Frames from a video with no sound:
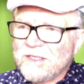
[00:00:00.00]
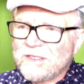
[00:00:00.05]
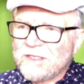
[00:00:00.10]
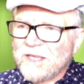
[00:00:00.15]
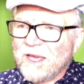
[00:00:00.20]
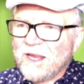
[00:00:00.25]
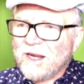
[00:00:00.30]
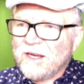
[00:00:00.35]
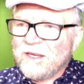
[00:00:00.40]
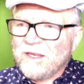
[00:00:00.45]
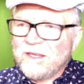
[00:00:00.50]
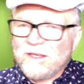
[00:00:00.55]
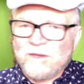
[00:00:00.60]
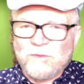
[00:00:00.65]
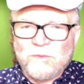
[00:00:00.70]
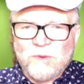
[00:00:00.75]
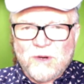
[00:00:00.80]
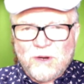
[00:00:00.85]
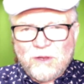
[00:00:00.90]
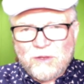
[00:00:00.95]
got
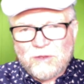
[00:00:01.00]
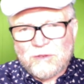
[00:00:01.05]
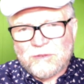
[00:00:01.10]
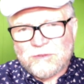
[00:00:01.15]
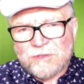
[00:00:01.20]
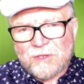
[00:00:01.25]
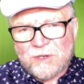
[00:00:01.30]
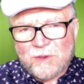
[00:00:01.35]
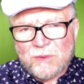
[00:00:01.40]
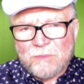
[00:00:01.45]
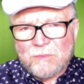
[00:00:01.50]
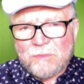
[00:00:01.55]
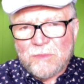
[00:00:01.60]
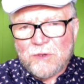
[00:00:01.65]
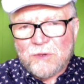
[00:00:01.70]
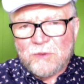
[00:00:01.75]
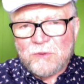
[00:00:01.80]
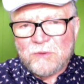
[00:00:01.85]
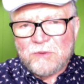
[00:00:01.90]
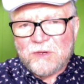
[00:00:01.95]
one of those little
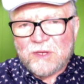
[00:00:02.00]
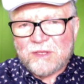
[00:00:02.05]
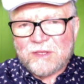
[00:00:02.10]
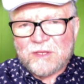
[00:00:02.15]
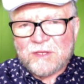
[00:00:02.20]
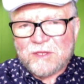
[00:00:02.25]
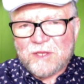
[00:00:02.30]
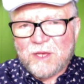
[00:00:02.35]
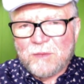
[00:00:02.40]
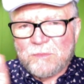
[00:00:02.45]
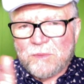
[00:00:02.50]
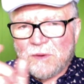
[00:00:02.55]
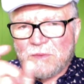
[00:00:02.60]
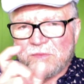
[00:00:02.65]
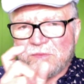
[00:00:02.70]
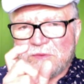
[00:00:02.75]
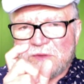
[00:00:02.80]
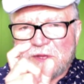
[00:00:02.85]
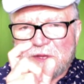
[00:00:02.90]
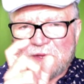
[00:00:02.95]
moon at the tip
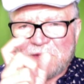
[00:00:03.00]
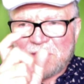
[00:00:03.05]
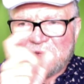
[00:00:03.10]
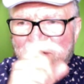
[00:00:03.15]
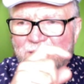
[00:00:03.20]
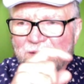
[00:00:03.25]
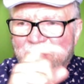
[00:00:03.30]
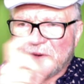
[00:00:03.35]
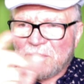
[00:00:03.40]
of the